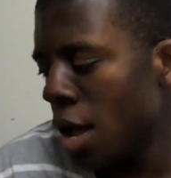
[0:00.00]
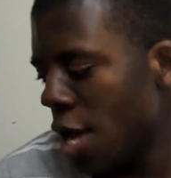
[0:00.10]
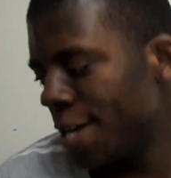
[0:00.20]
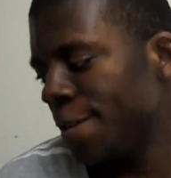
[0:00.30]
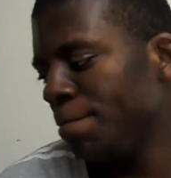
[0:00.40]

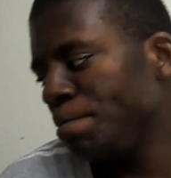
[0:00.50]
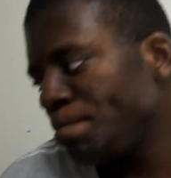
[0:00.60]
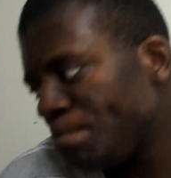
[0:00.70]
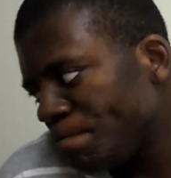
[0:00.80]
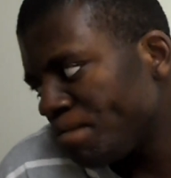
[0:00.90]
I
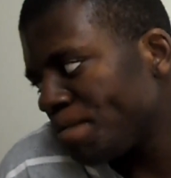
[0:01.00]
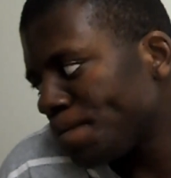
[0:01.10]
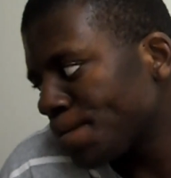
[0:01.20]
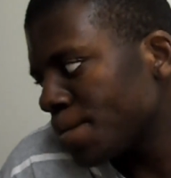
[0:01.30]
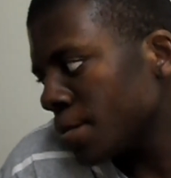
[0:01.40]

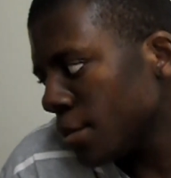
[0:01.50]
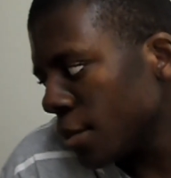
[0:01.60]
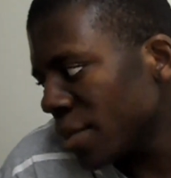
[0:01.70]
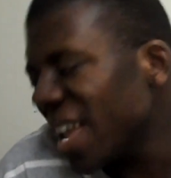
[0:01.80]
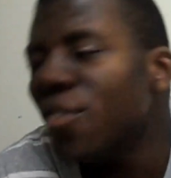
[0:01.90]

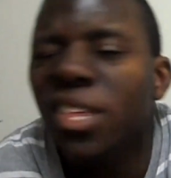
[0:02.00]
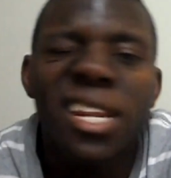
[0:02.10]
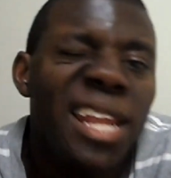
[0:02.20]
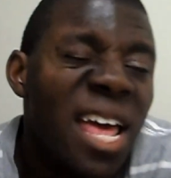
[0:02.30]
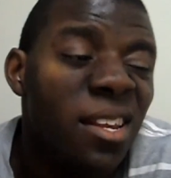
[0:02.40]
really
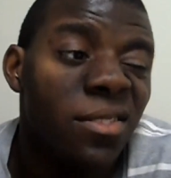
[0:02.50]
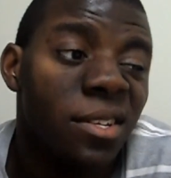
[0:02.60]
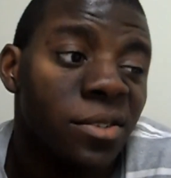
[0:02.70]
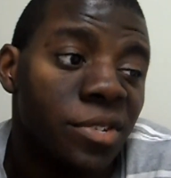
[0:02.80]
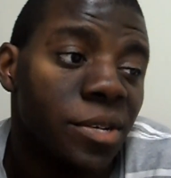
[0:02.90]
didn't have
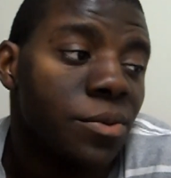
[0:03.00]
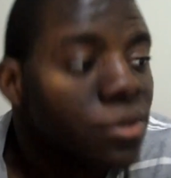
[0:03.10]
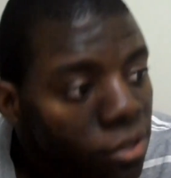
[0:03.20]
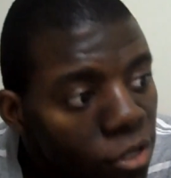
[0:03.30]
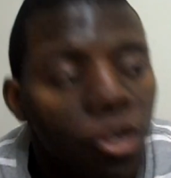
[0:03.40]
nothing really
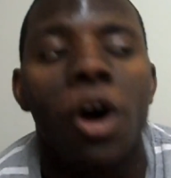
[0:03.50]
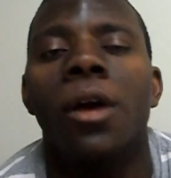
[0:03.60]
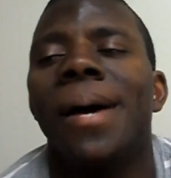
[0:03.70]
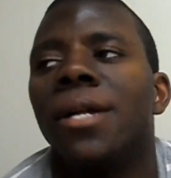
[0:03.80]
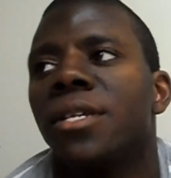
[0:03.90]
to talk
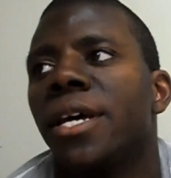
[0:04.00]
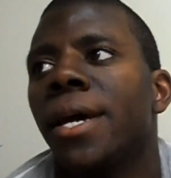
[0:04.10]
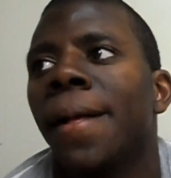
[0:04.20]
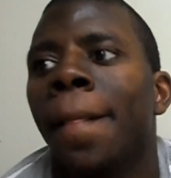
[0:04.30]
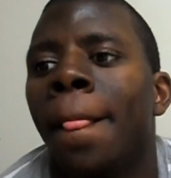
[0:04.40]
about
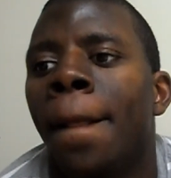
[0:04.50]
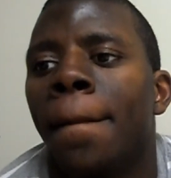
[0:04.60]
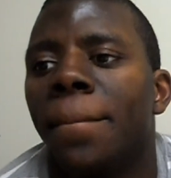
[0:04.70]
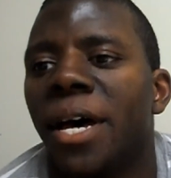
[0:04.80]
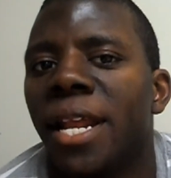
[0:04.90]
today,
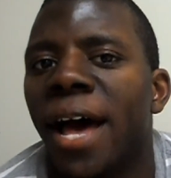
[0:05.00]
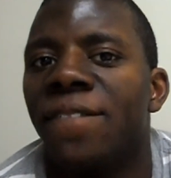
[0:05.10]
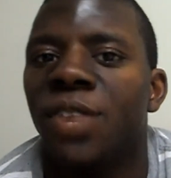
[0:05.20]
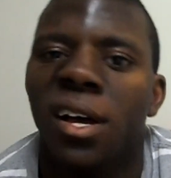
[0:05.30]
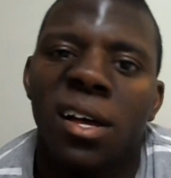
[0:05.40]
but I
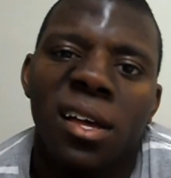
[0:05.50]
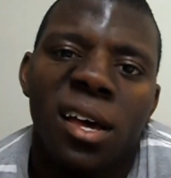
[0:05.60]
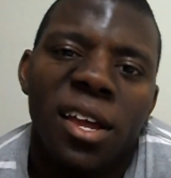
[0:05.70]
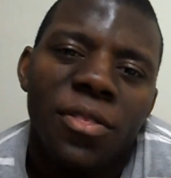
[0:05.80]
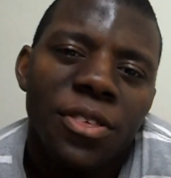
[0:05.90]

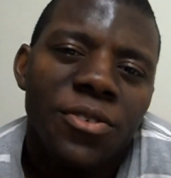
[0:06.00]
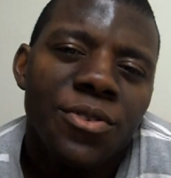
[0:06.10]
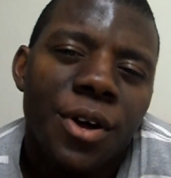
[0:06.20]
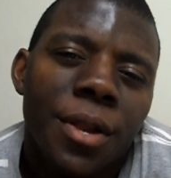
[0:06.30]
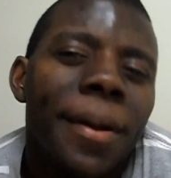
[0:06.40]
just
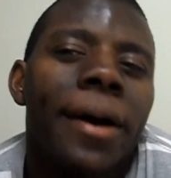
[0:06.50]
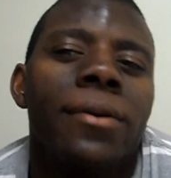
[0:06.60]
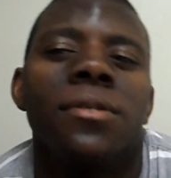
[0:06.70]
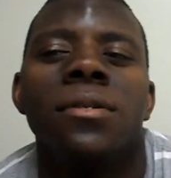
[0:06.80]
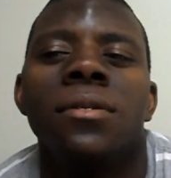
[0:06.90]
thought
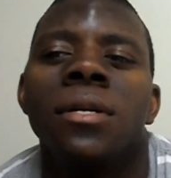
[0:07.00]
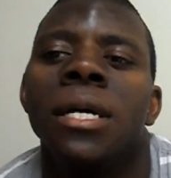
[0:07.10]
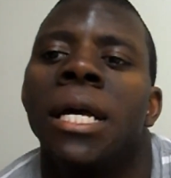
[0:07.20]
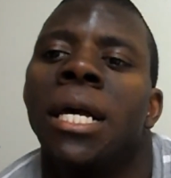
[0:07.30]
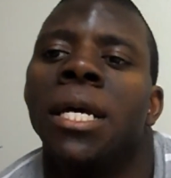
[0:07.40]
about,
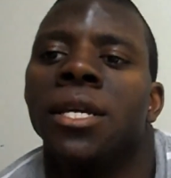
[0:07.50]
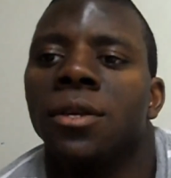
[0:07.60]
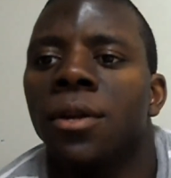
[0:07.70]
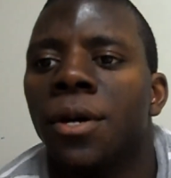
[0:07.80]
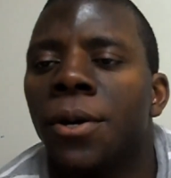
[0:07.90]

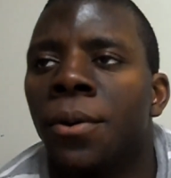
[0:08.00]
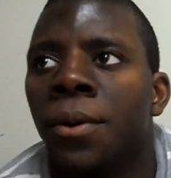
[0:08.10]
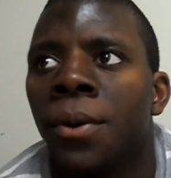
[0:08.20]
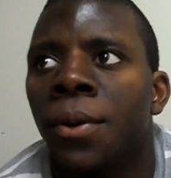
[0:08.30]
you know,